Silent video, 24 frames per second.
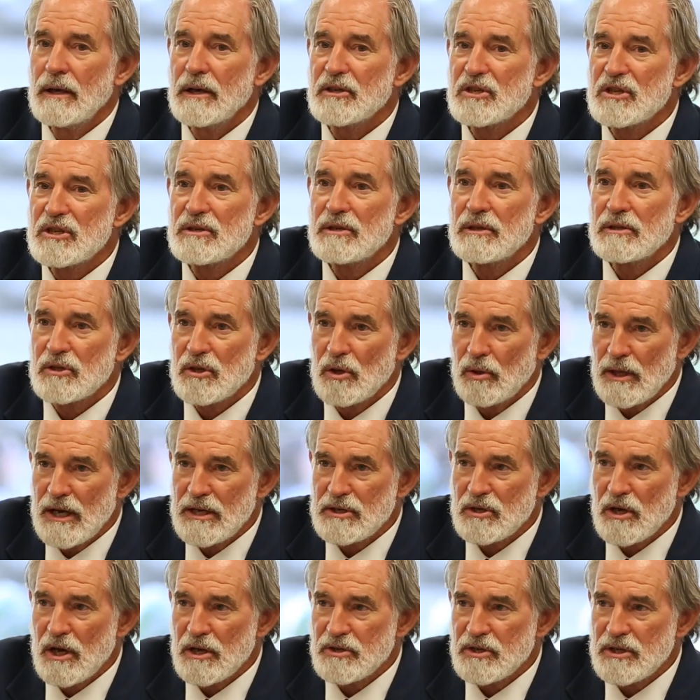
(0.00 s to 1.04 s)
So
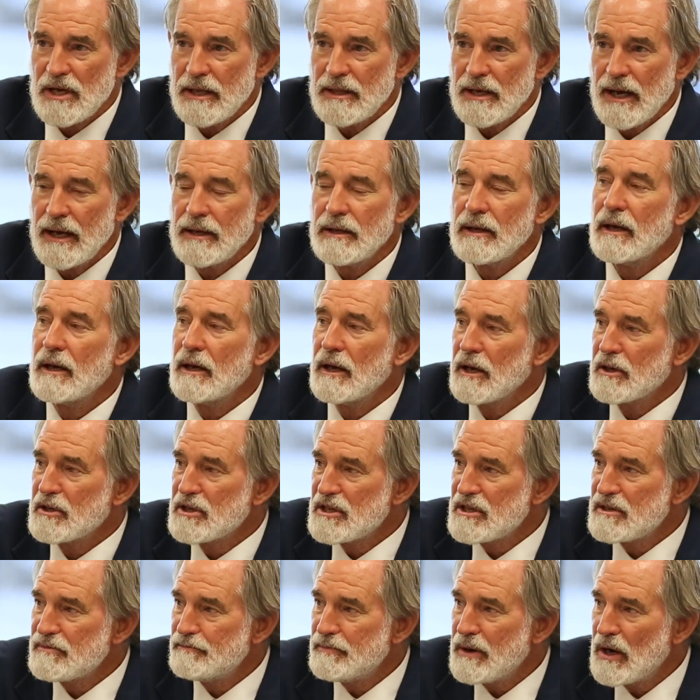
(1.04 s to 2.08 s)
let's all say that.
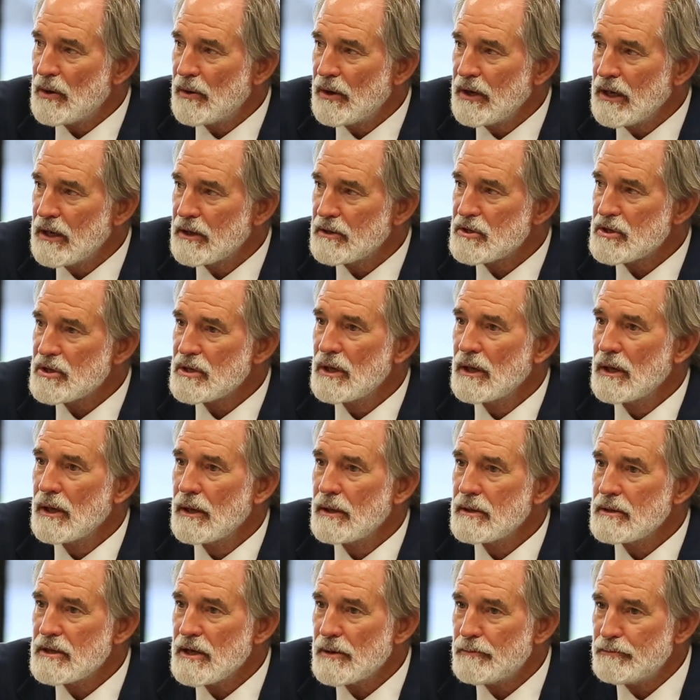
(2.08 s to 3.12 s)

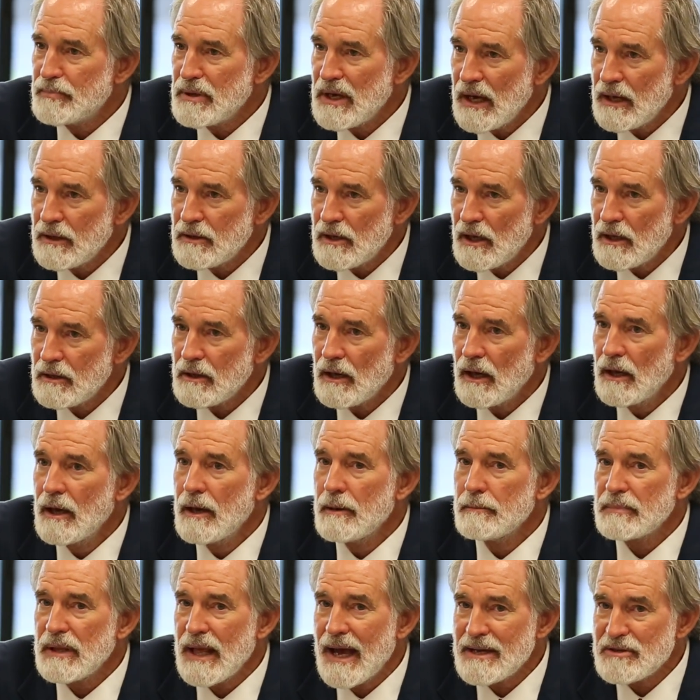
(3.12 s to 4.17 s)

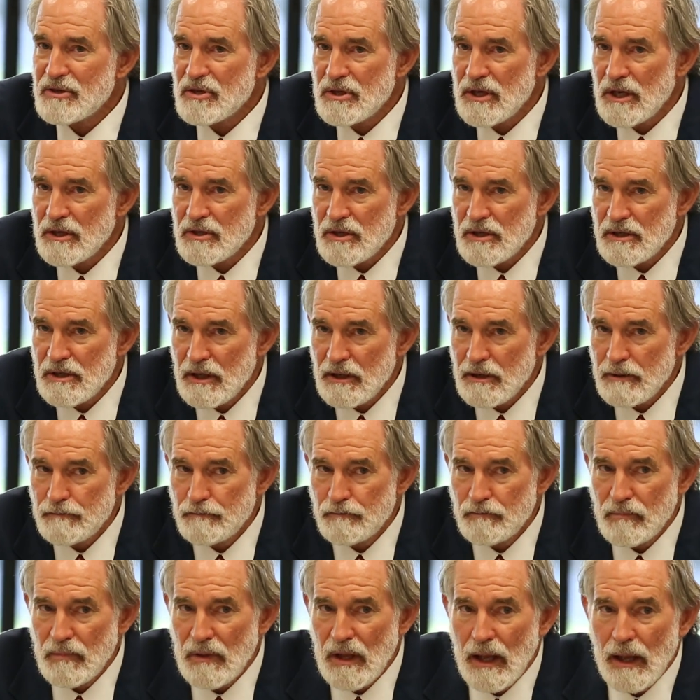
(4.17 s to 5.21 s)
Experience-dependent plasticity.
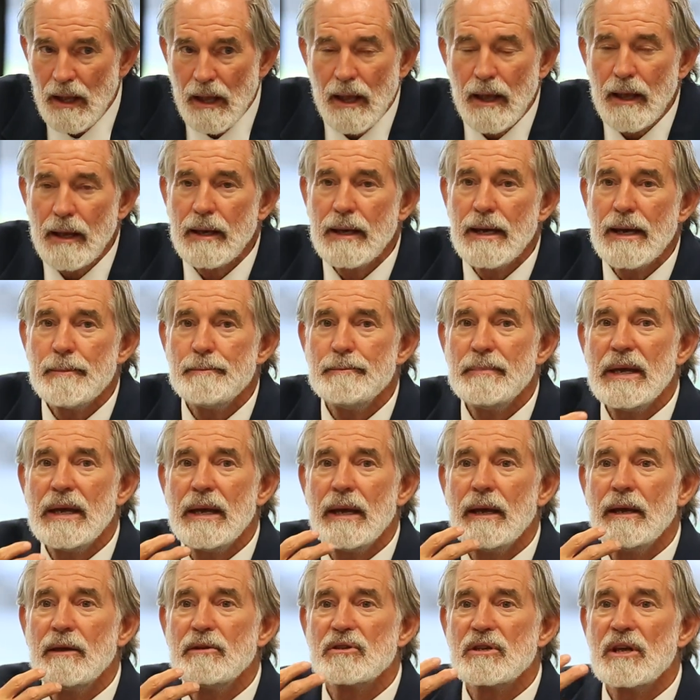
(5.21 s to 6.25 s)
It
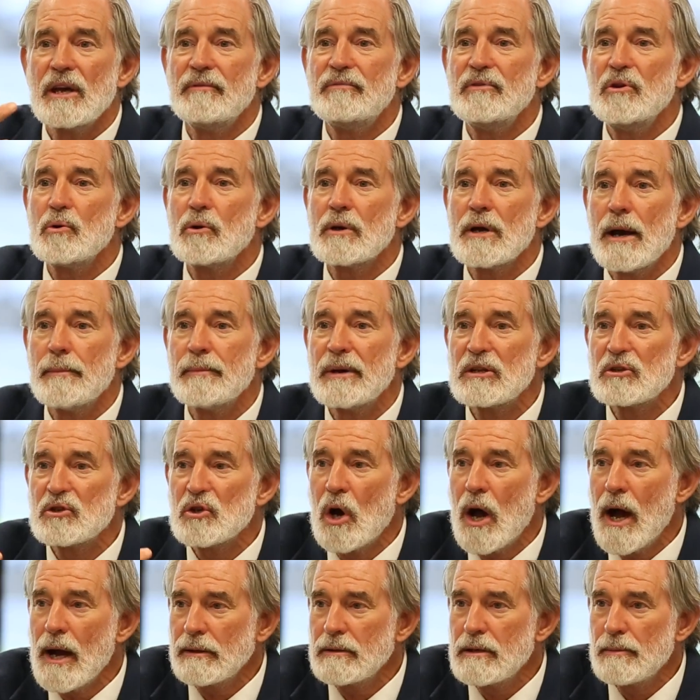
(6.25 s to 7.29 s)
means if you come and
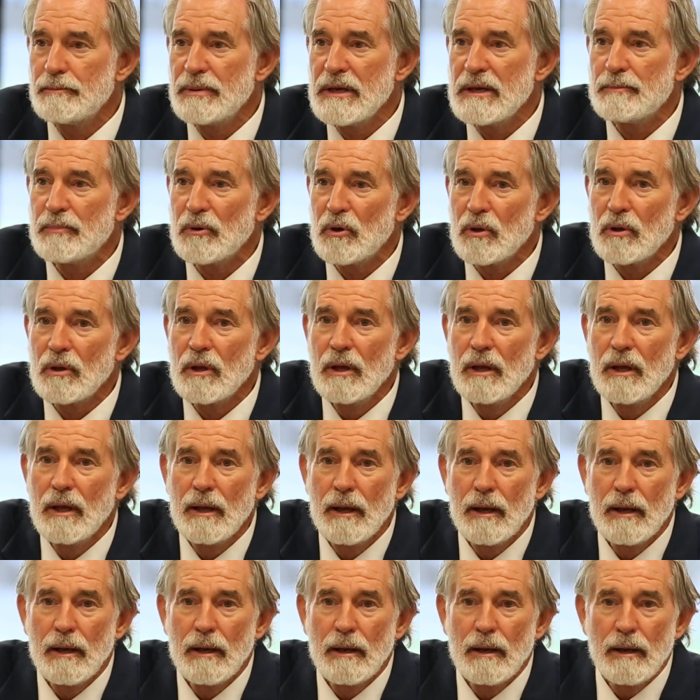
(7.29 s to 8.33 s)
talk to people
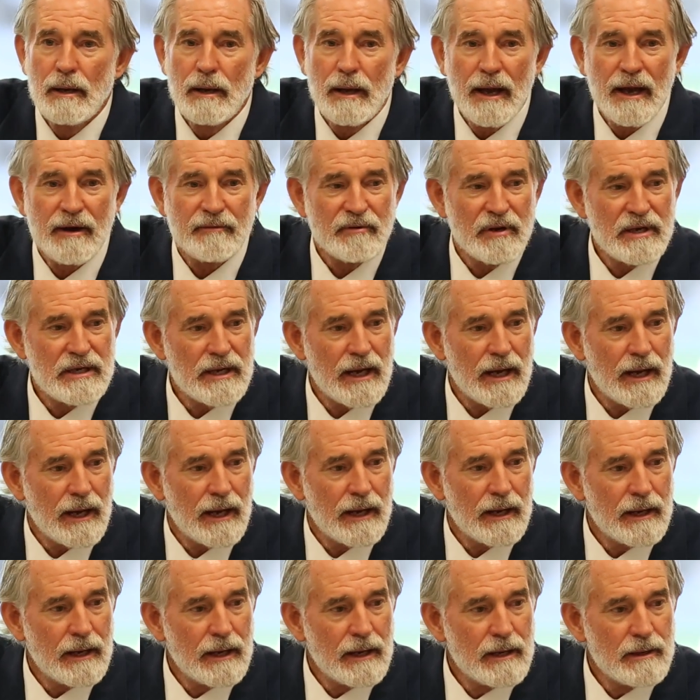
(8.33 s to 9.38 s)
every
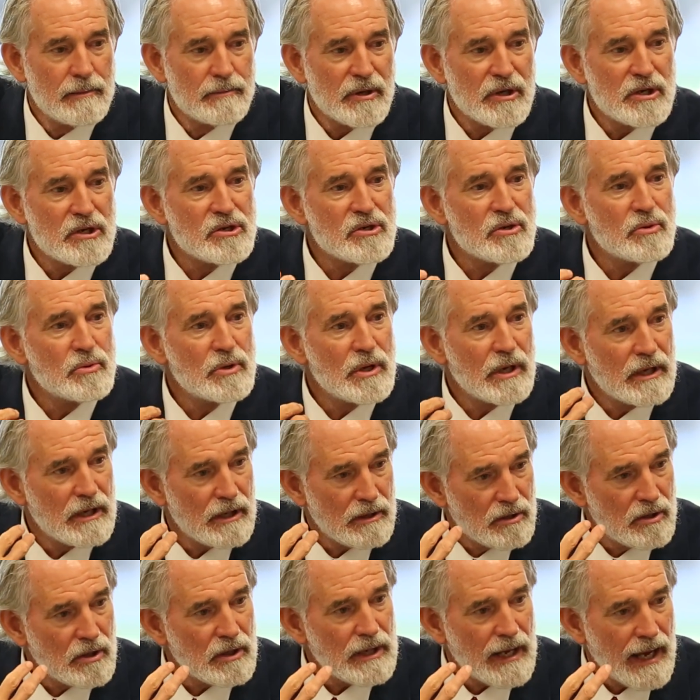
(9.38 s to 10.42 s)
day, pretty soon you
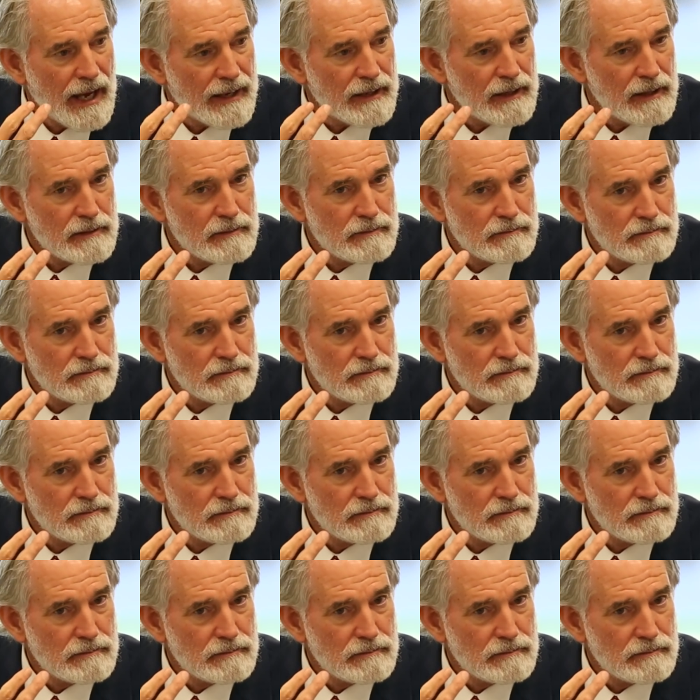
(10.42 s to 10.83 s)
get good at it.